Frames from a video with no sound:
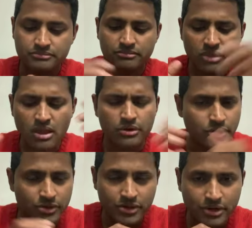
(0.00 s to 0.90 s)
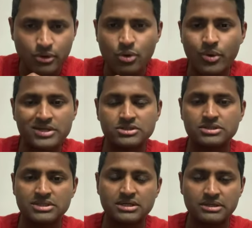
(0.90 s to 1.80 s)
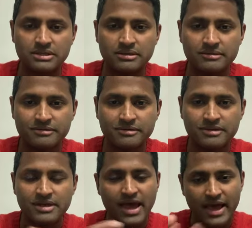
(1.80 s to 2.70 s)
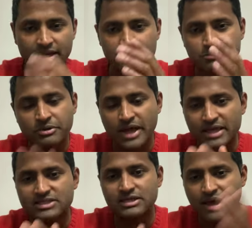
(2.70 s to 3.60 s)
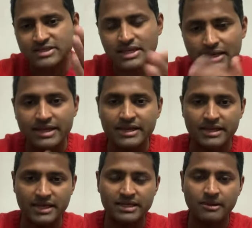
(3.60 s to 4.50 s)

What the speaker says: You do not know where to turn. And as a leader,